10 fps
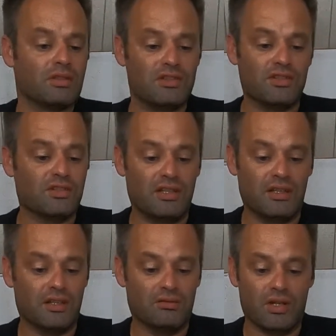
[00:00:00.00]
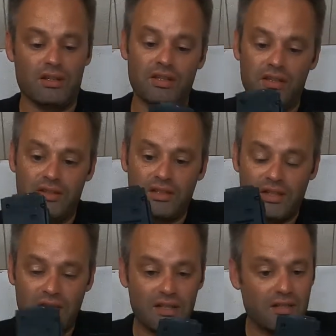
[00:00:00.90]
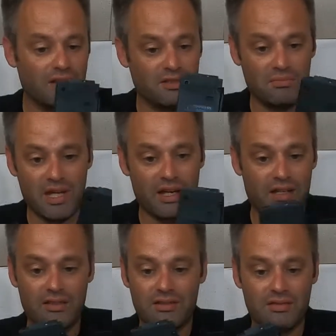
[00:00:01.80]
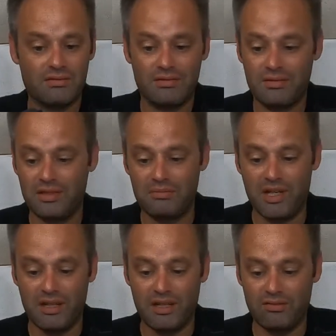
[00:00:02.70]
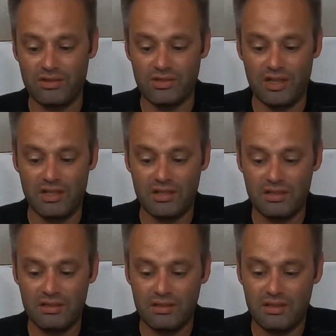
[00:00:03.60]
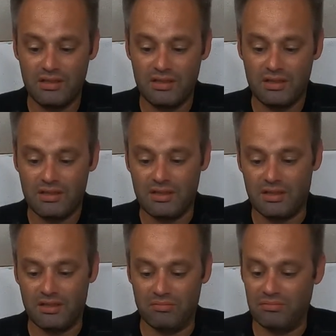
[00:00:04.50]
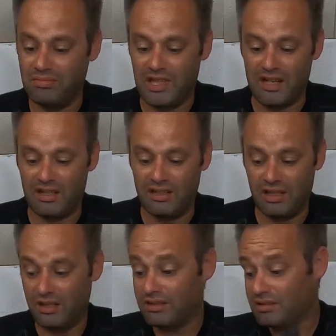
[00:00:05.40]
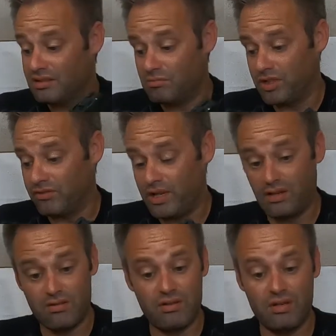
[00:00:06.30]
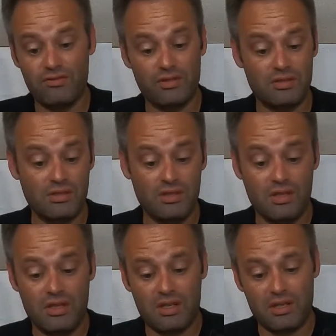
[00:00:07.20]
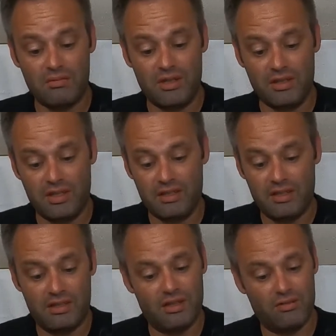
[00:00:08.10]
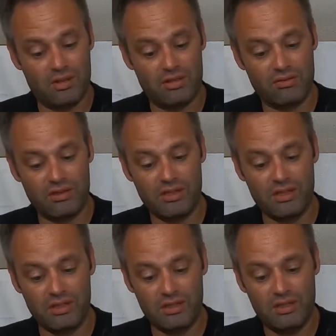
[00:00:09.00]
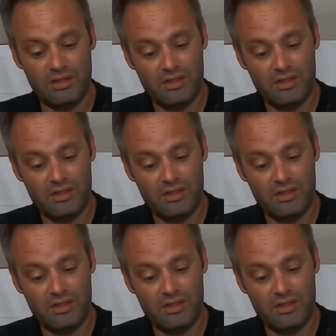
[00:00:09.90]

you just need to get rid of these, these mags. These mag covers suck. Um, not going to lie. Big fan of the rifle. I mean, they, they work really good.